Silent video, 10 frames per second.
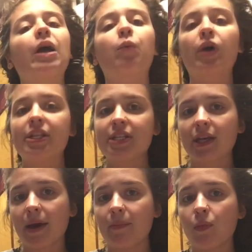I wanted to
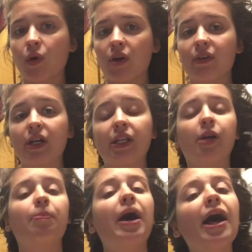get more of a
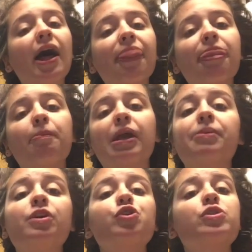clear path,
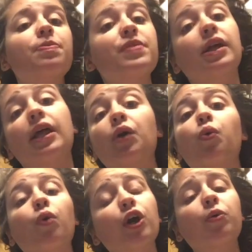maybe do something like
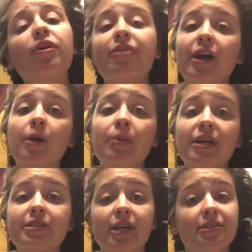work with
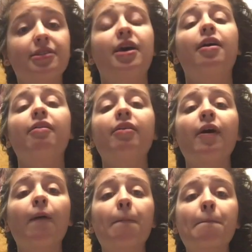therapists instead of
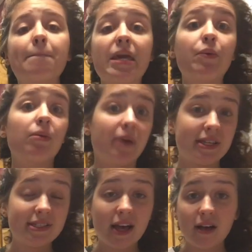be one
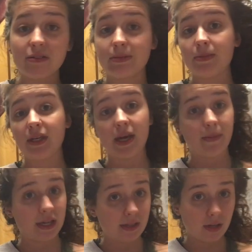myself, maybe get
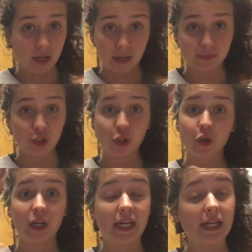my
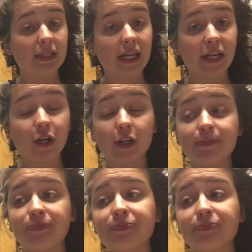degree in it later.